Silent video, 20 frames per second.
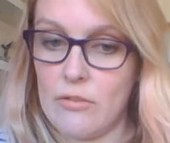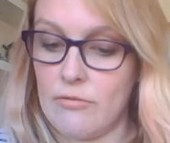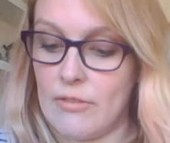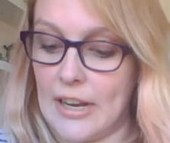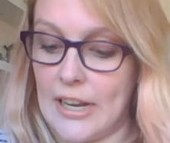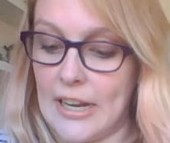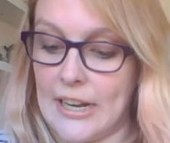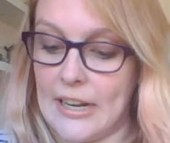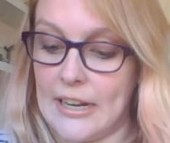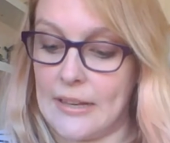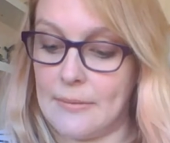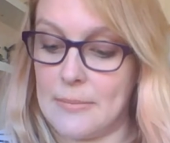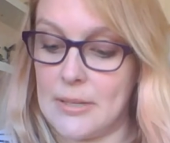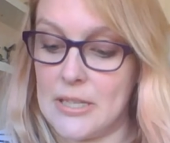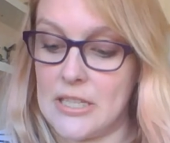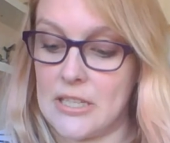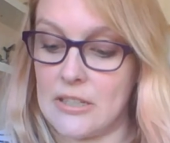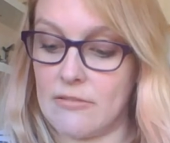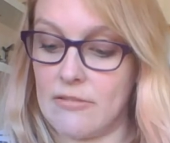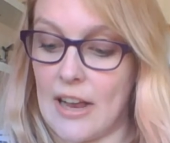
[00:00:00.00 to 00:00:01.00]
Wrinkly
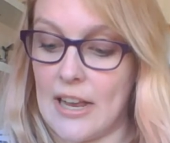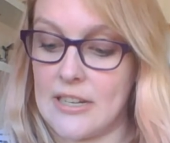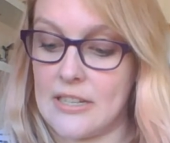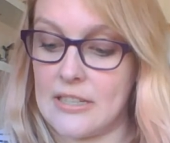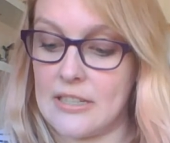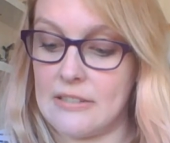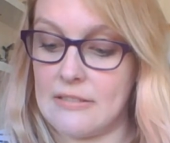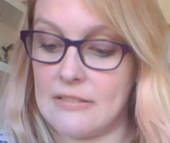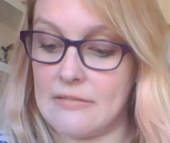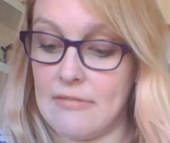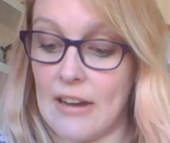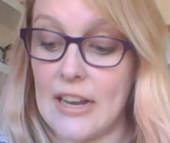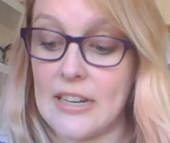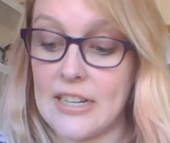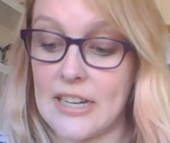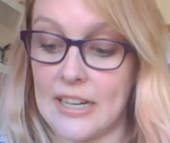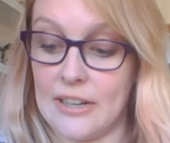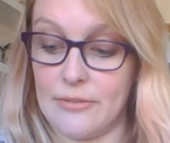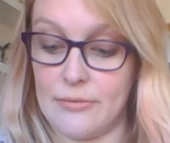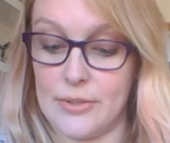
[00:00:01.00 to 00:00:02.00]
Mr.
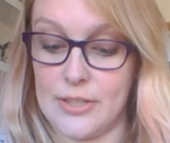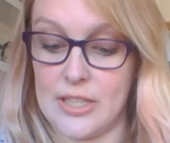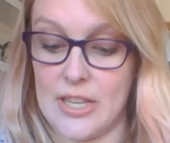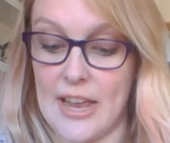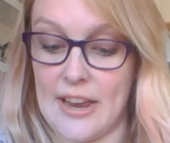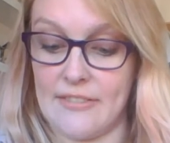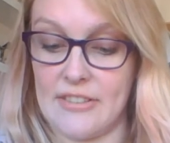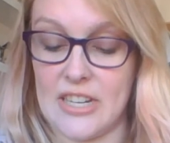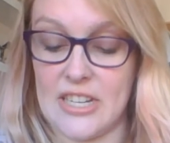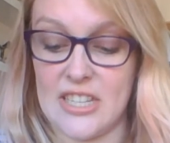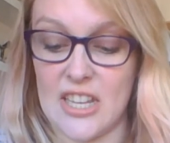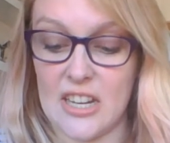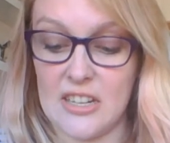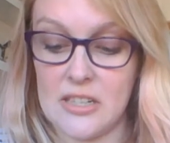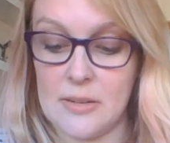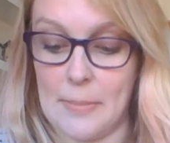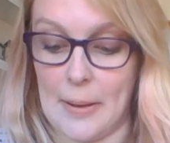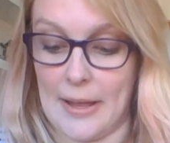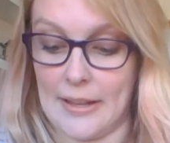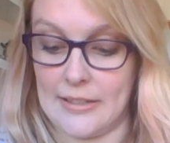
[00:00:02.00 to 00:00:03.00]
Radcliffe was there in his
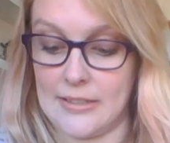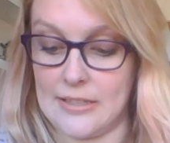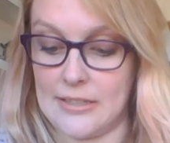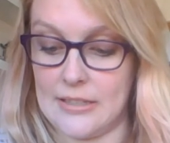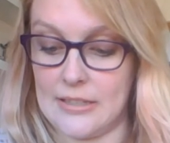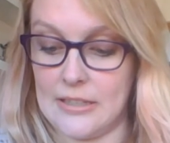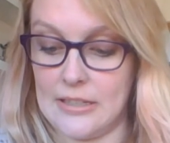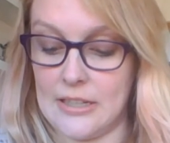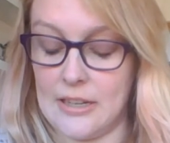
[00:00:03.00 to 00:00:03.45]
underpants.